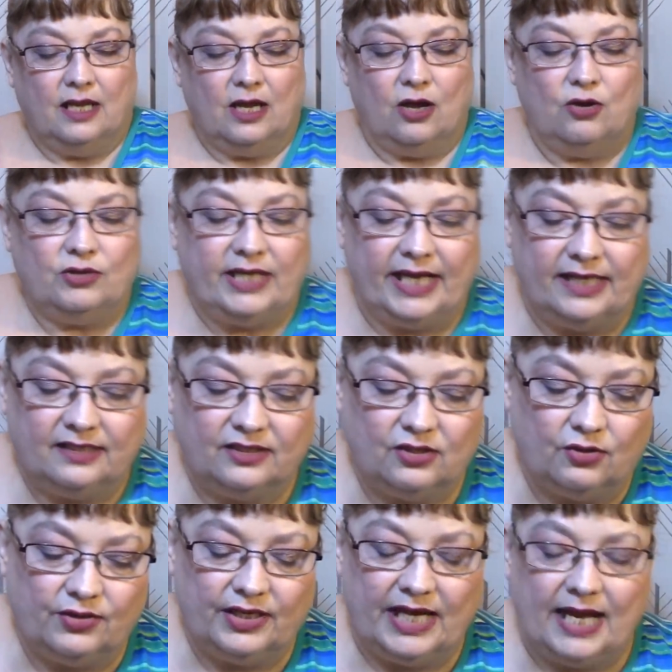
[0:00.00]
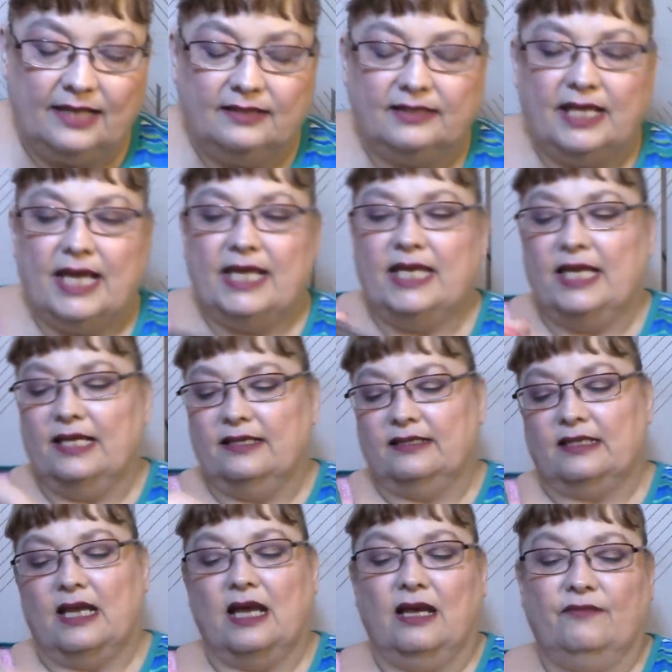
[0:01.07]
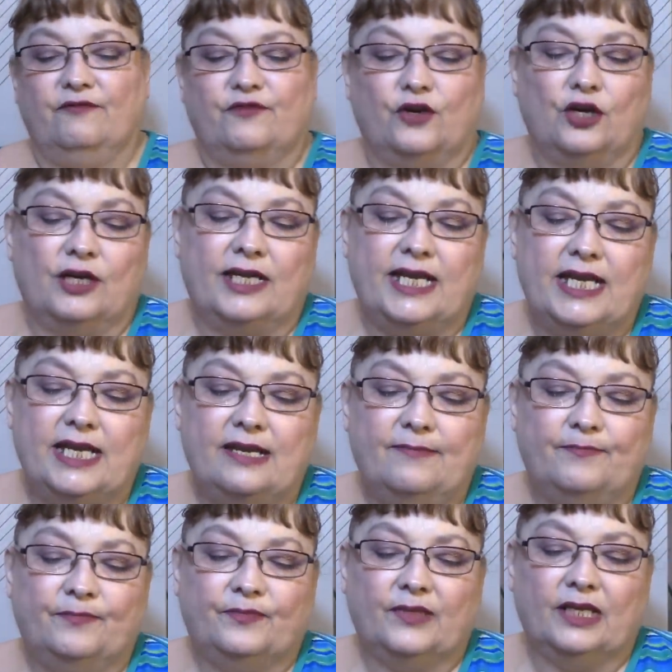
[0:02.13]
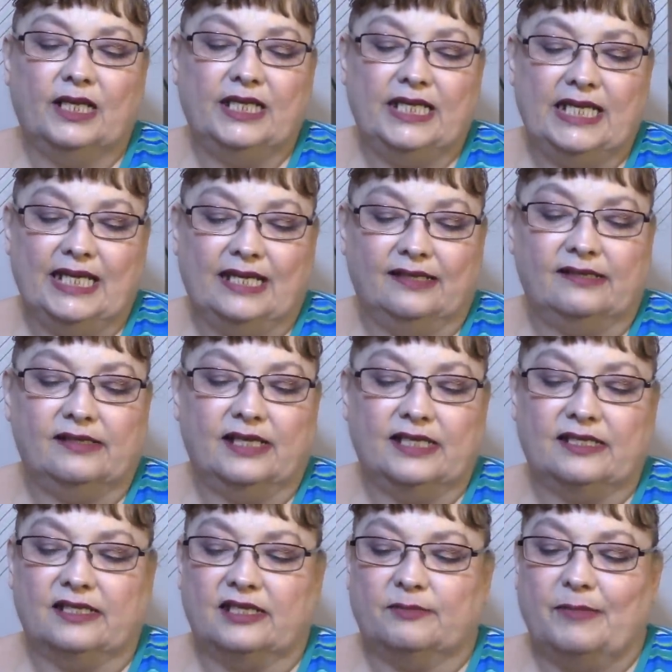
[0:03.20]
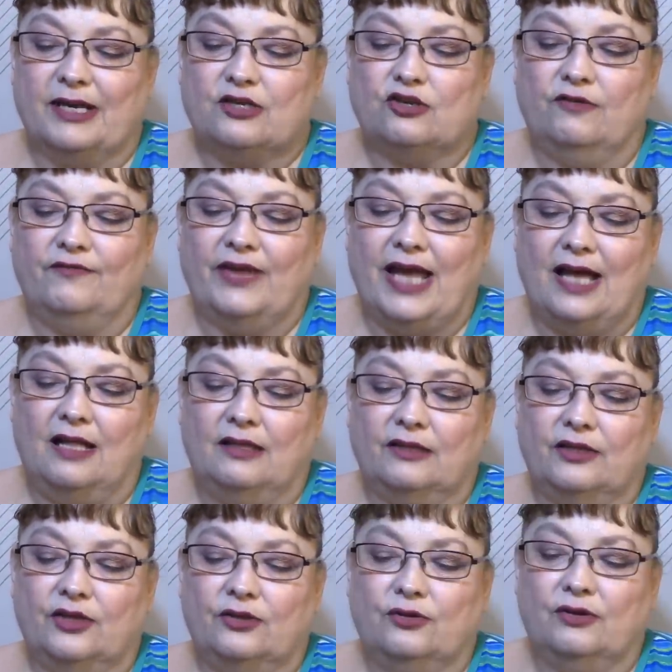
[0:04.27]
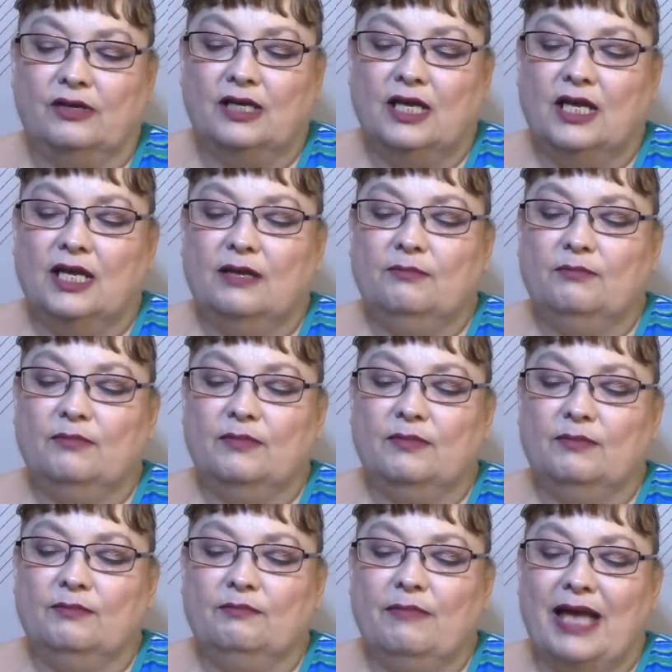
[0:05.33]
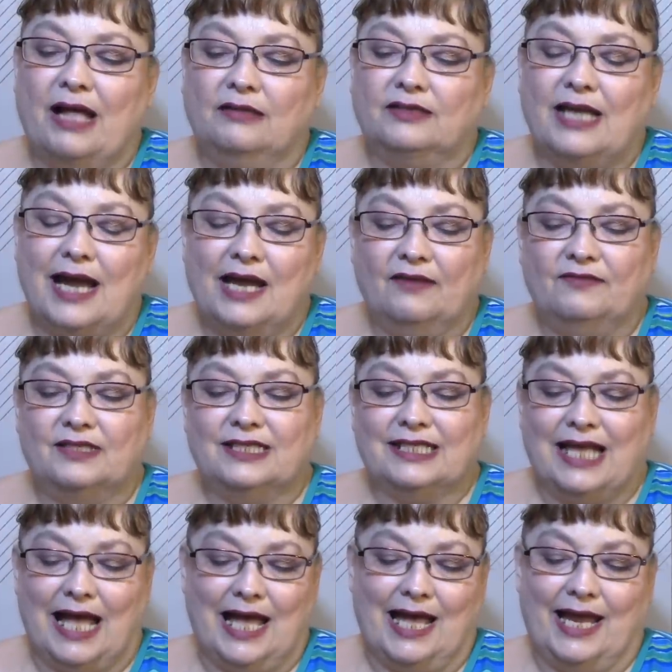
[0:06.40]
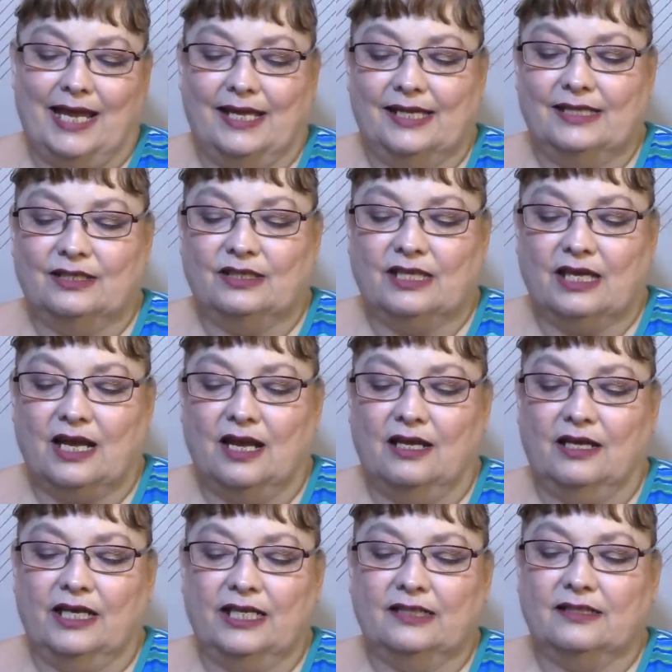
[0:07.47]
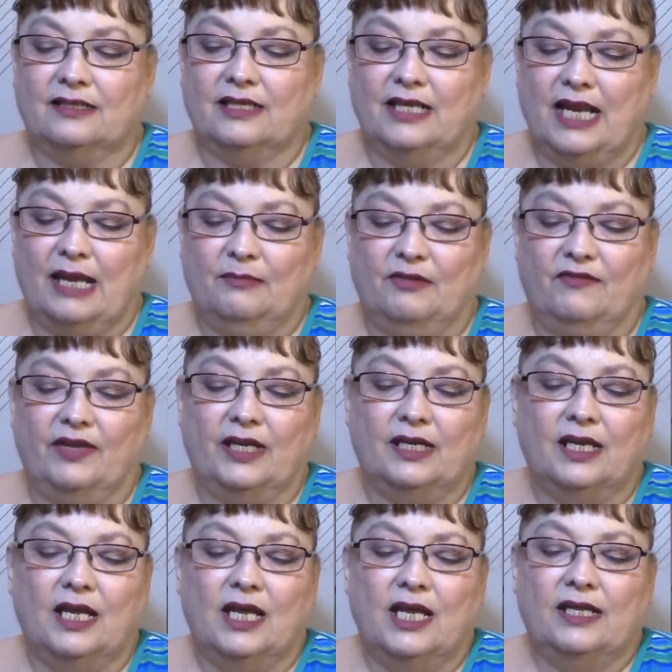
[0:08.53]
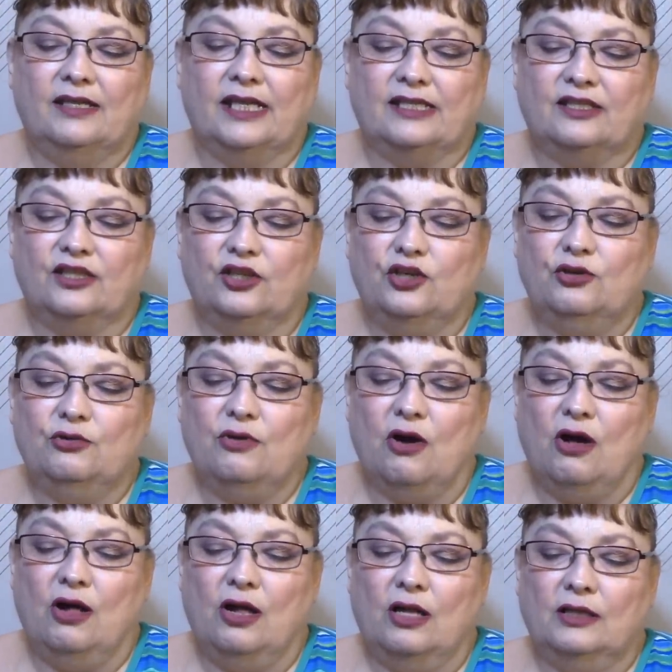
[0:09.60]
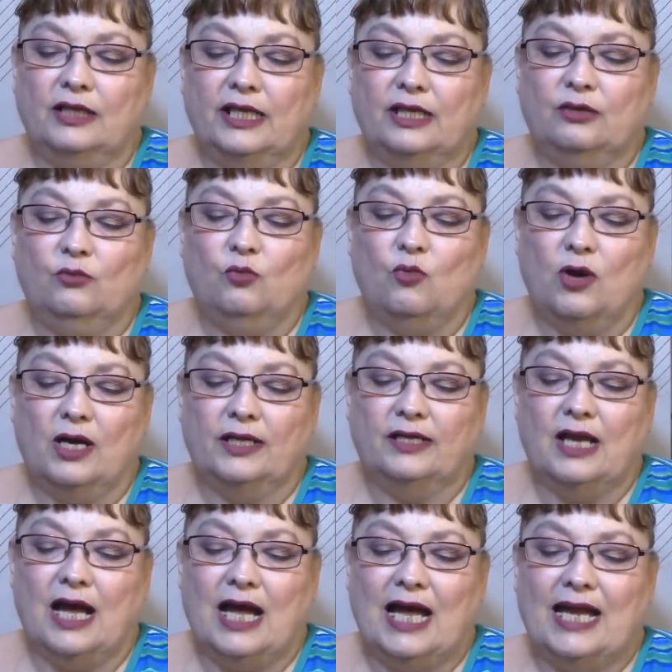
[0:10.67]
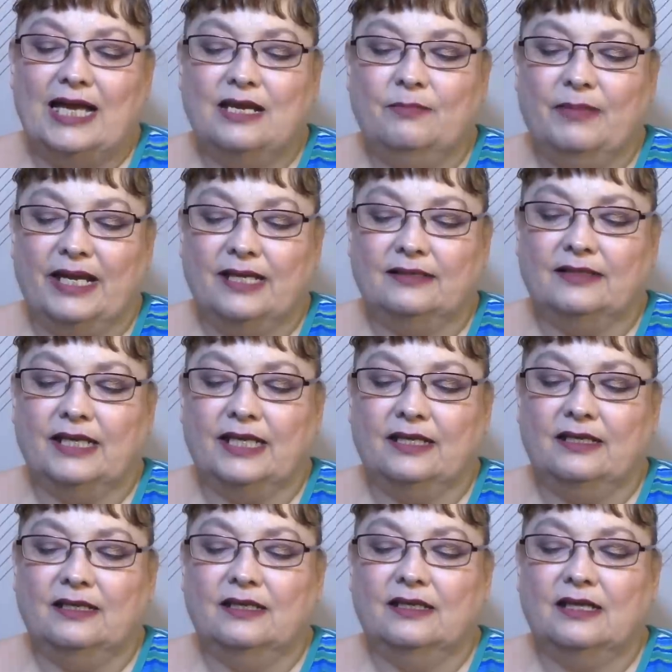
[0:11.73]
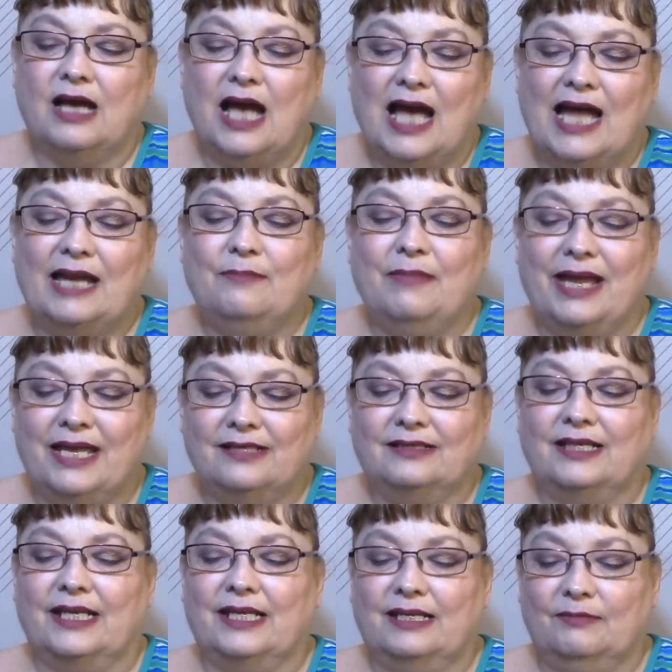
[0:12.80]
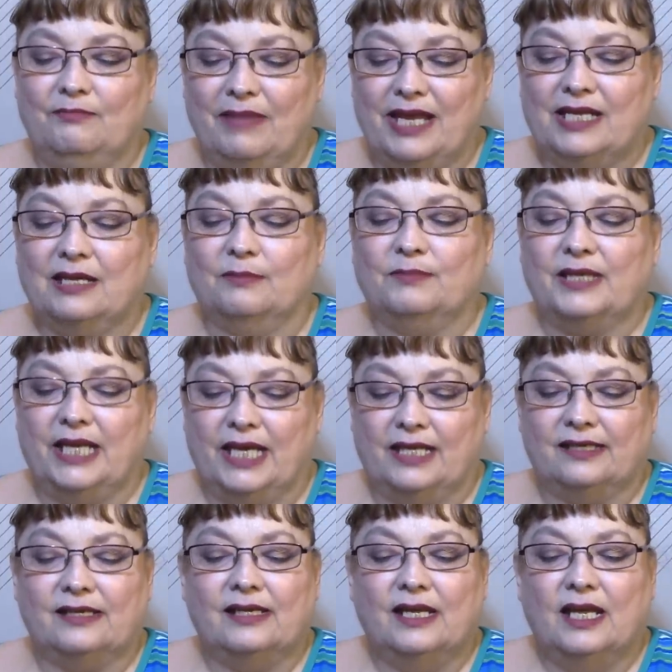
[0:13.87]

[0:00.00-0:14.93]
Okay, so the next thing is a Fergie kit. It's a special value. Maldives Sky is the is the name of it. It's new all-in-one eye amazing eye amazing makeup kit.